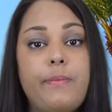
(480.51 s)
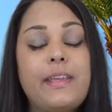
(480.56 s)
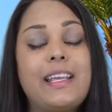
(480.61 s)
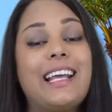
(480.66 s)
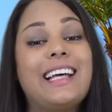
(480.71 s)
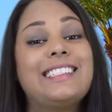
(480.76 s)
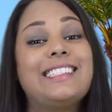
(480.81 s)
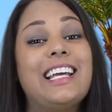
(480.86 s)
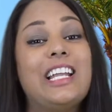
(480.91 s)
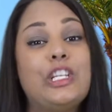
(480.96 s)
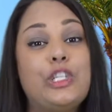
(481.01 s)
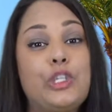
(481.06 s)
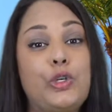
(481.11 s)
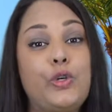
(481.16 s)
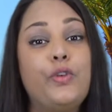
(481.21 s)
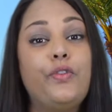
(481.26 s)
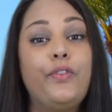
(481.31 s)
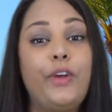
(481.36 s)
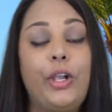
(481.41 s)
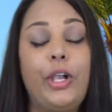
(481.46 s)
because they
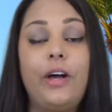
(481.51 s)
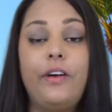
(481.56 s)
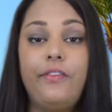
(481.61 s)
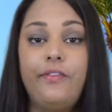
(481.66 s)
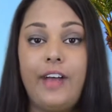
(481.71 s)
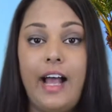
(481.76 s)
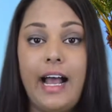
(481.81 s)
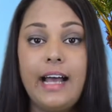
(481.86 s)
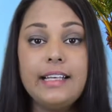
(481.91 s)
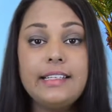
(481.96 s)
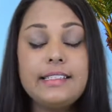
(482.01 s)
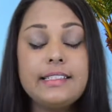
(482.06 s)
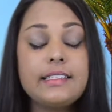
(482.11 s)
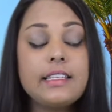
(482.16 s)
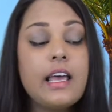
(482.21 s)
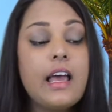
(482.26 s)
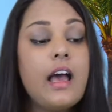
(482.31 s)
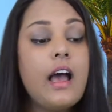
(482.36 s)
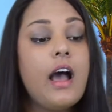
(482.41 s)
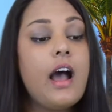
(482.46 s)
do fill up fast.